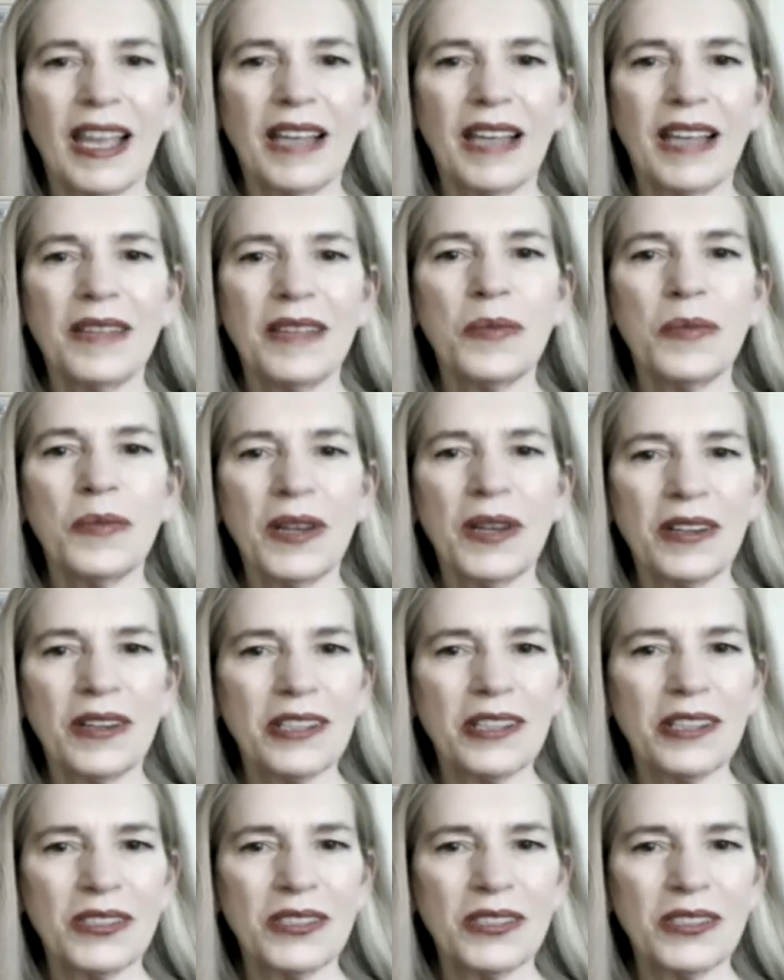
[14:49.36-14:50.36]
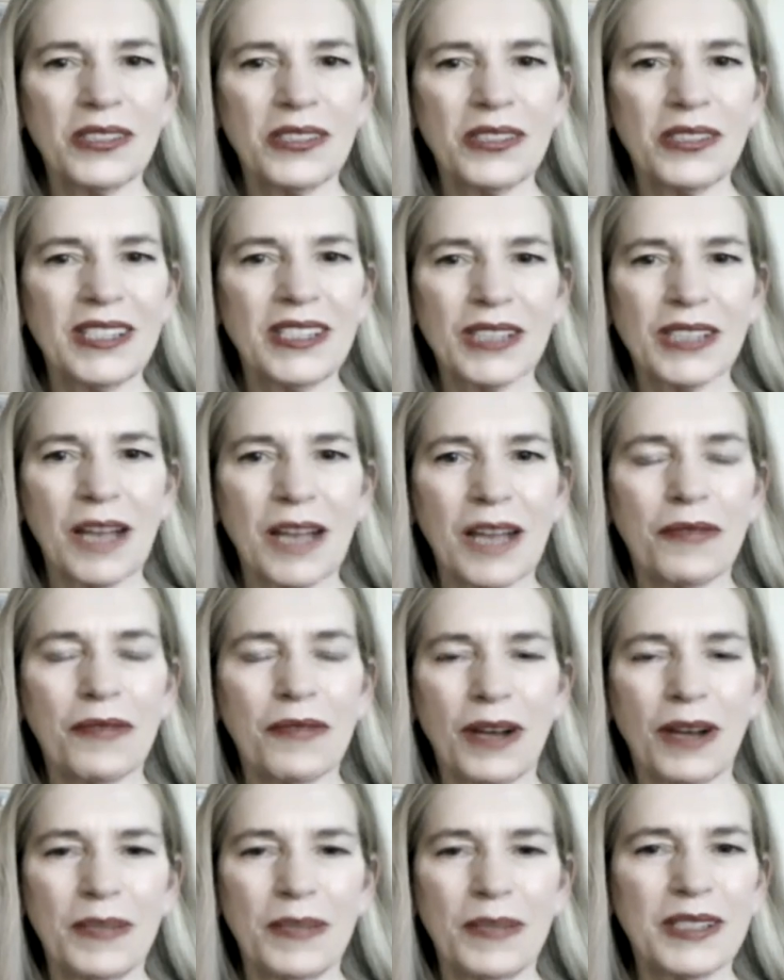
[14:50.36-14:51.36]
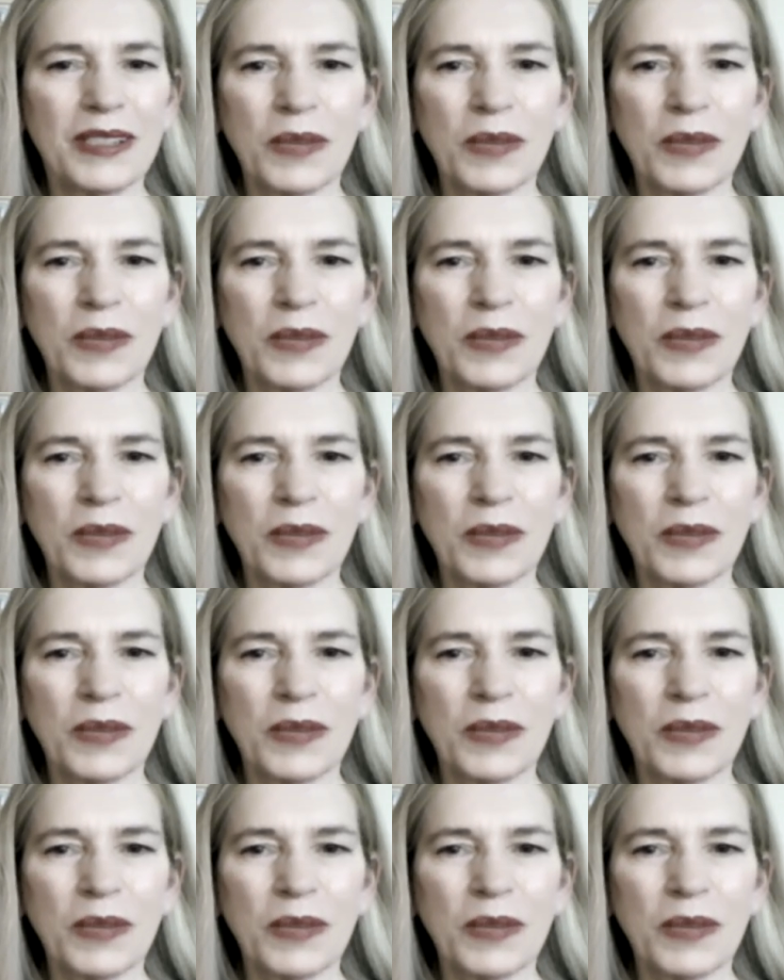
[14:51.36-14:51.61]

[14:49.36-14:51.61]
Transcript: And where are those deals coming from?